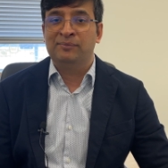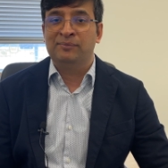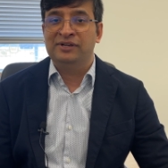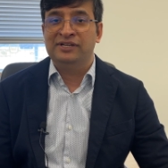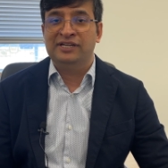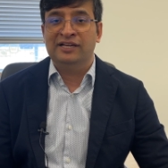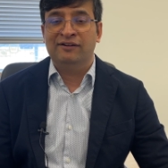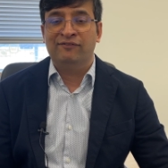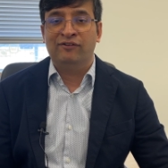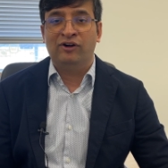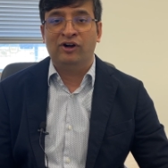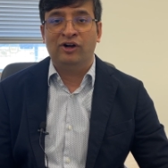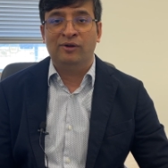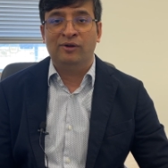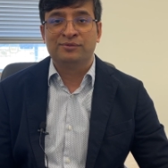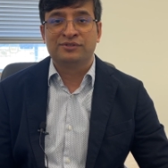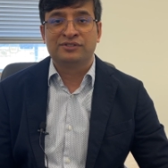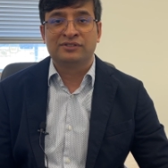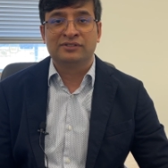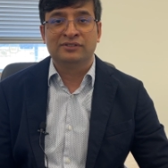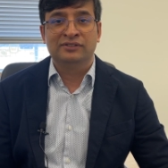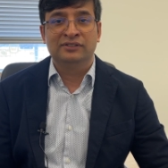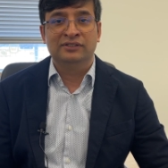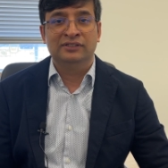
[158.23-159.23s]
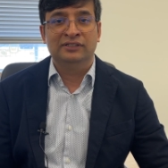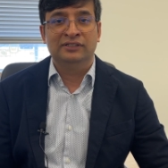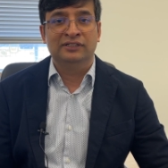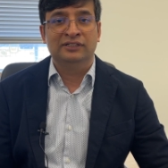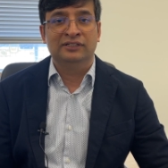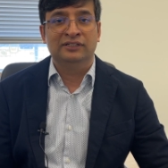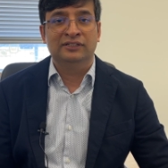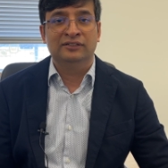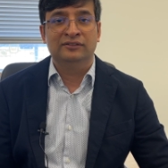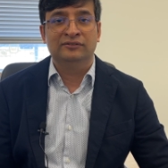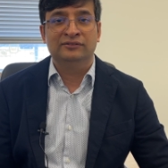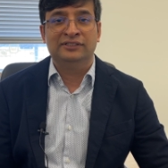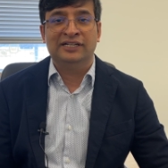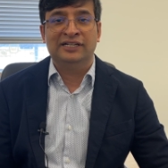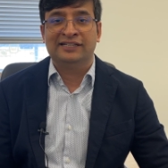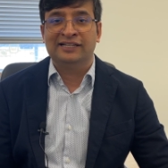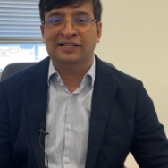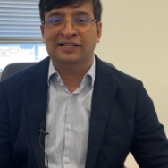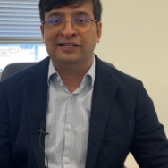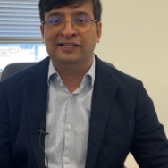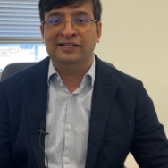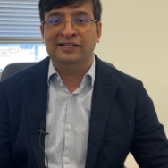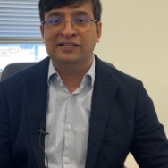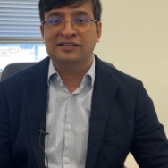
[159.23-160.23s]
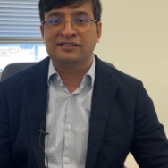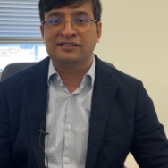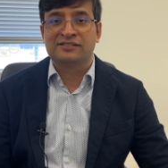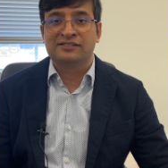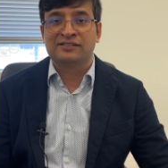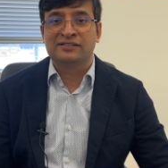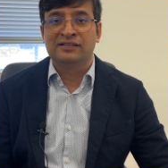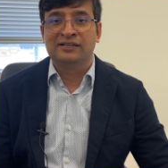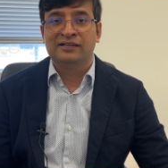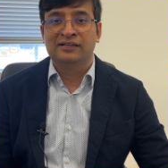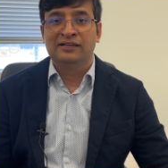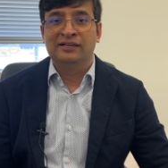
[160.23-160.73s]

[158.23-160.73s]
DevOps, data analysts,